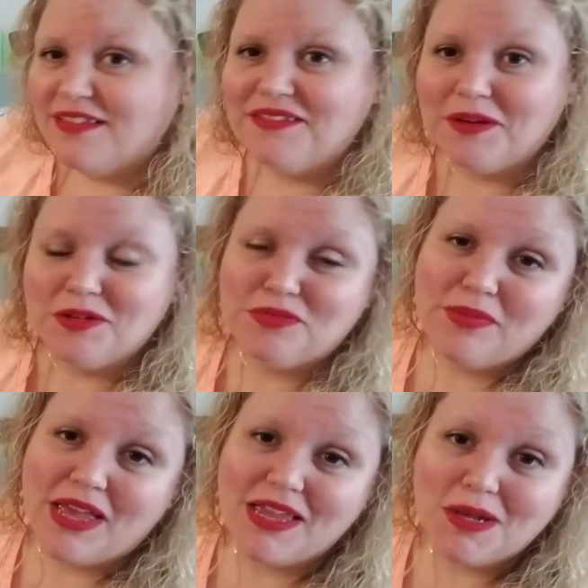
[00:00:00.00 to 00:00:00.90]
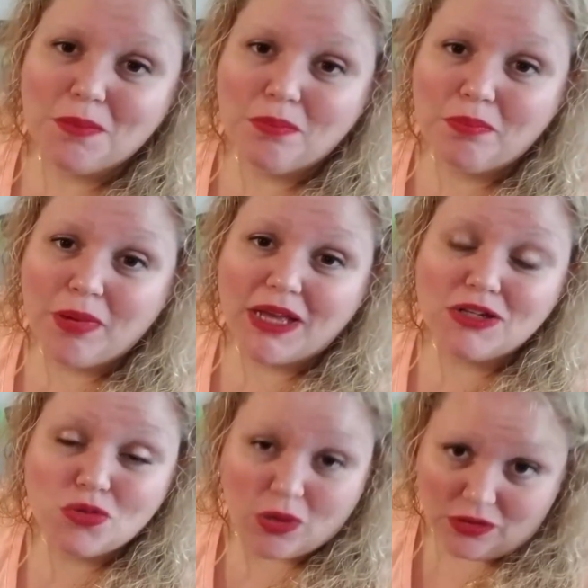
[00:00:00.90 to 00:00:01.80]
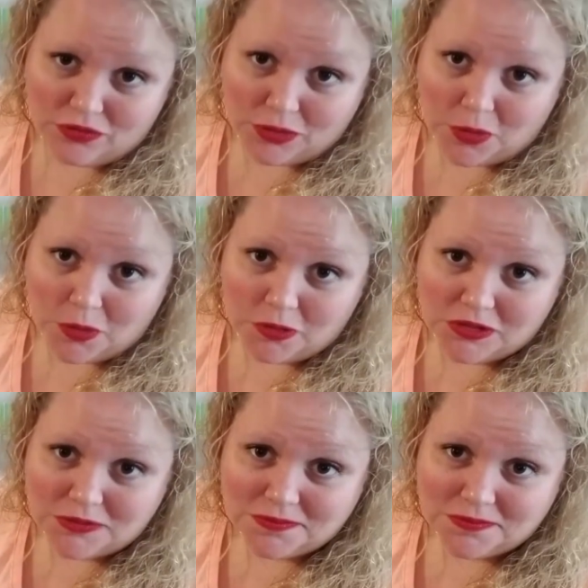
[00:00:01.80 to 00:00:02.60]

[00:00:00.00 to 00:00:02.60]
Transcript: that was made by a 12-year-old.